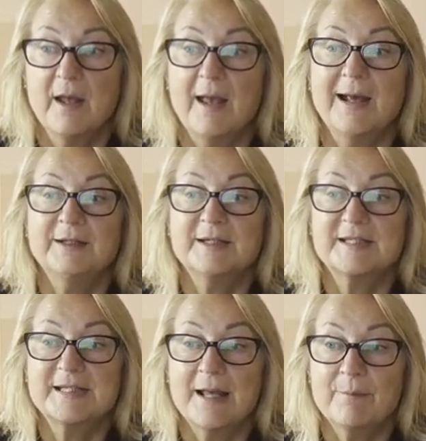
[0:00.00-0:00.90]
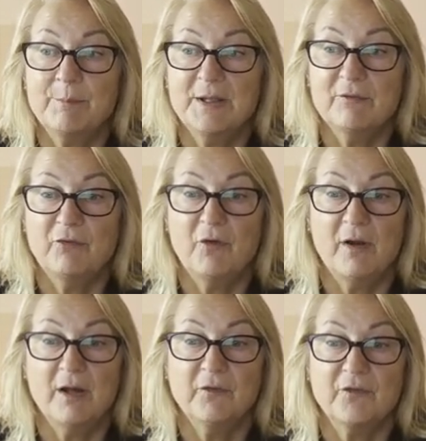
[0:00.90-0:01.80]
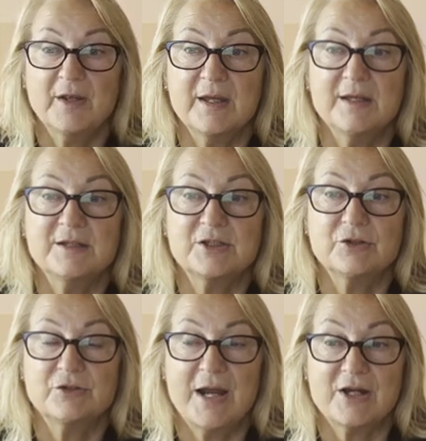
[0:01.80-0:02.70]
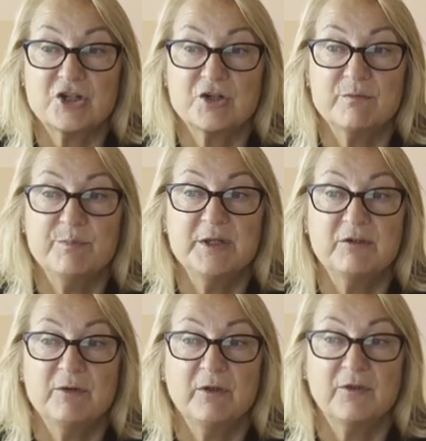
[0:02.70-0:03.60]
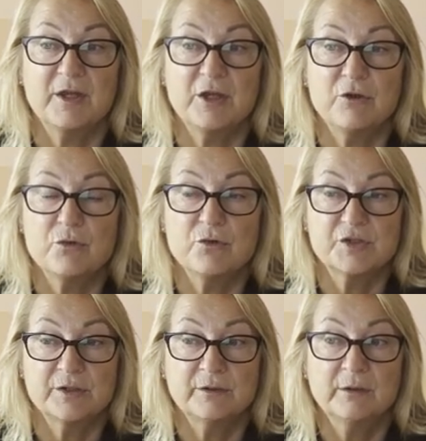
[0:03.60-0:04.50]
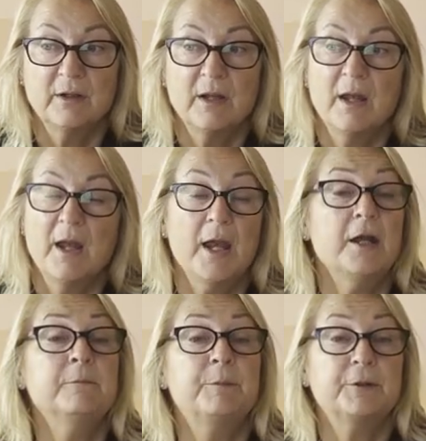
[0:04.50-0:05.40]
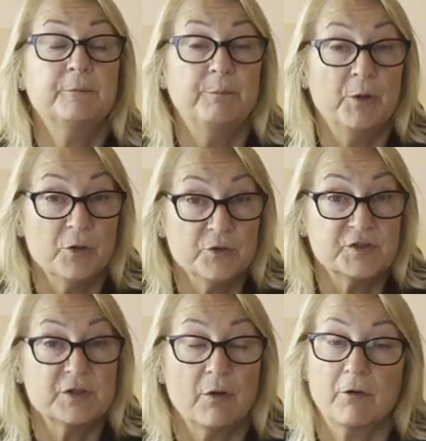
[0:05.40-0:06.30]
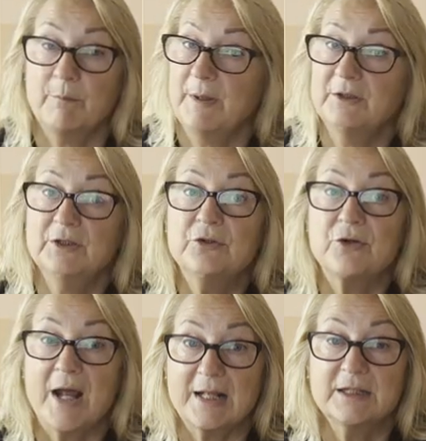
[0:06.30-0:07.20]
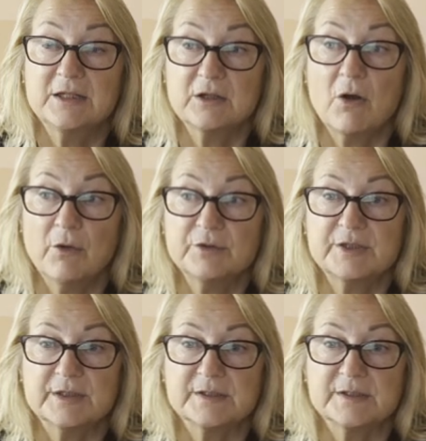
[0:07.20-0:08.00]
and exemplify the interaction between the user and proposed augmented reality content.